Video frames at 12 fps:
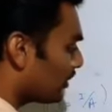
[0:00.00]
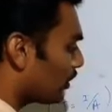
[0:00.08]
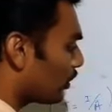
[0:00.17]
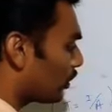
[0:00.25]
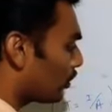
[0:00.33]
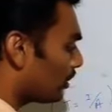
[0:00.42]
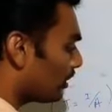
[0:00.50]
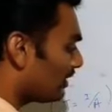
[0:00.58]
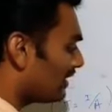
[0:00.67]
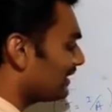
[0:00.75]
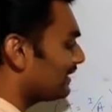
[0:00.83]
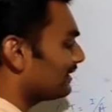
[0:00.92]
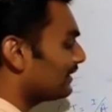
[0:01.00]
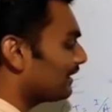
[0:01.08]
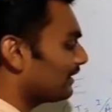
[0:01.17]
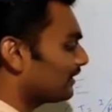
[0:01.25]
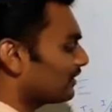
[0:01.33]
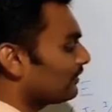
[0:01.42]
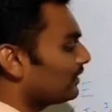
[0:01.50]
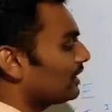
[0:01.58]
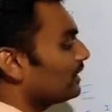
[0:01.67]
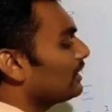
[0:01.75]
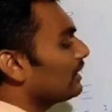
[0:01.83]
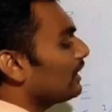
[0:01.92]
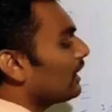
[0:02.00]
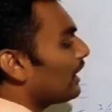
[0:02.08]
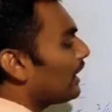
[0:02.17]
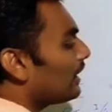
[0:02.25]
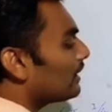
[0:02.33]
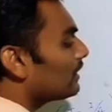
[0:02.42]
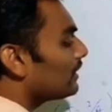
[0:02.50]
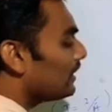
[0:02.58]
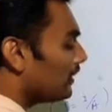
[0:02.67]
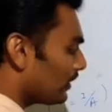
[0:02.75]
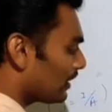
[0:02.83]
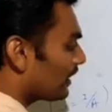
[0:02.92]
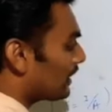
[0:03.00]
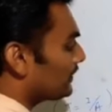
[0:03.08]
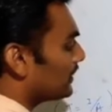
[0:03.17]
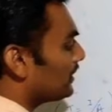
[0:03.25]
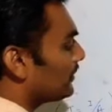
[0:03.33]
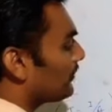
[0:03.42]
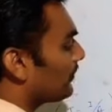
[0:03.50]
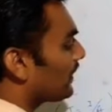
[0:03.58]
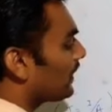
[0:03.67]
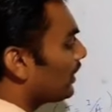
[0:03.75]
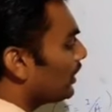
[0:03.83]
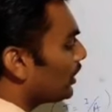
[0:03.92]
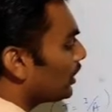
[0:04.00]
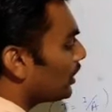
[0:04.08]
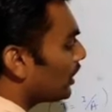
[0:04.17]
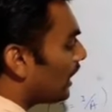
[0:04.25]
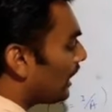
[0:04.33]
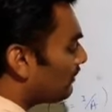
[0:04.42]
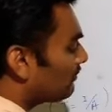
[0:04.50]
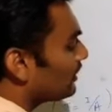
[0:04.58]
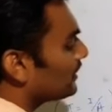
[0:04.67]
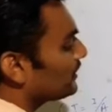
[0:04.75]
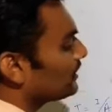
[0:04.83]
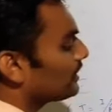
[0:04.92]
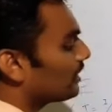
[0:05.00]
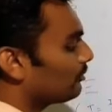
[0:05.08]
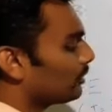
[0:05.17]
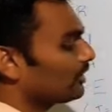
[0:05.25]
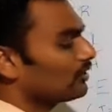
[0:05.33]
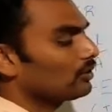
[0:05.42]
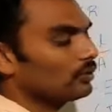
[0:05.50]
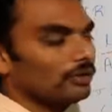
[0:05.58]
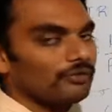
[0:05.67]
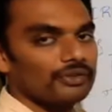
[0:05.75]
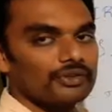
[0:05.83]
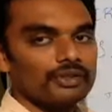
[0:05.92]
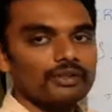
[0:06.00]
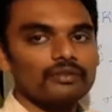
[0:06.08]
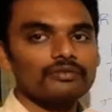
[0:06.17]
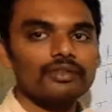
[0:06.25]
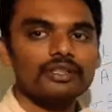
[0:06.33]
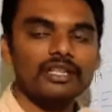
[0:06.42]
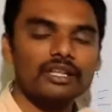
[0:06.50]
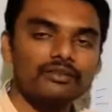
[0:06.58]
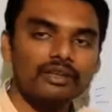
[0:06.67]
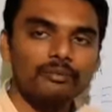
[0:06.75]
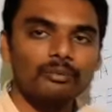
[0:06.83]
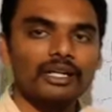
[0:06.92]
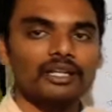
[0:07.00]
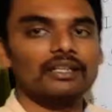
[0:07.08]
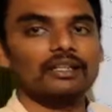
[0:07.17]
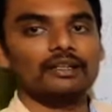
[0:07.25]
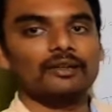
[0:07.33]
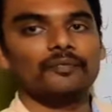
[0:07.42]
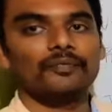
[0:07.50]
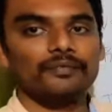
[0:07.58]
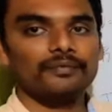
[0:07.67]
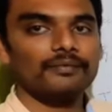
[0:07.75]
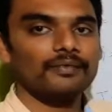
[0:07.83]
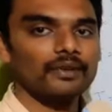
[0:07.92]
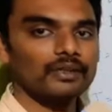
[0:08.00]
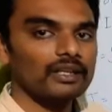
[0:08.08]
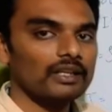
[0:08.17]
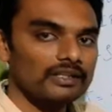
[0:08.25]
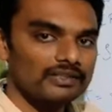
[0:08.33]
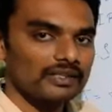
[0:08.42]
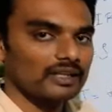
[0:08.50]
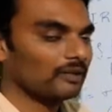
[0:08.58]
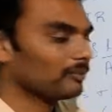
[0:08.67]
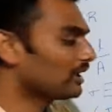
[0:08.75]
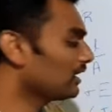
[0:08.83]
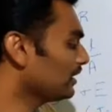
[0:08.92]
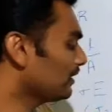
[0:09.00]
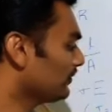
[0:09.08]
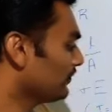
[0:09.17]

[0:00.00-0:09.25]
Rho naught is the resistivity at T naught Kelvin. Alpha is the temperature coefficient of the given material. Okay, a single material.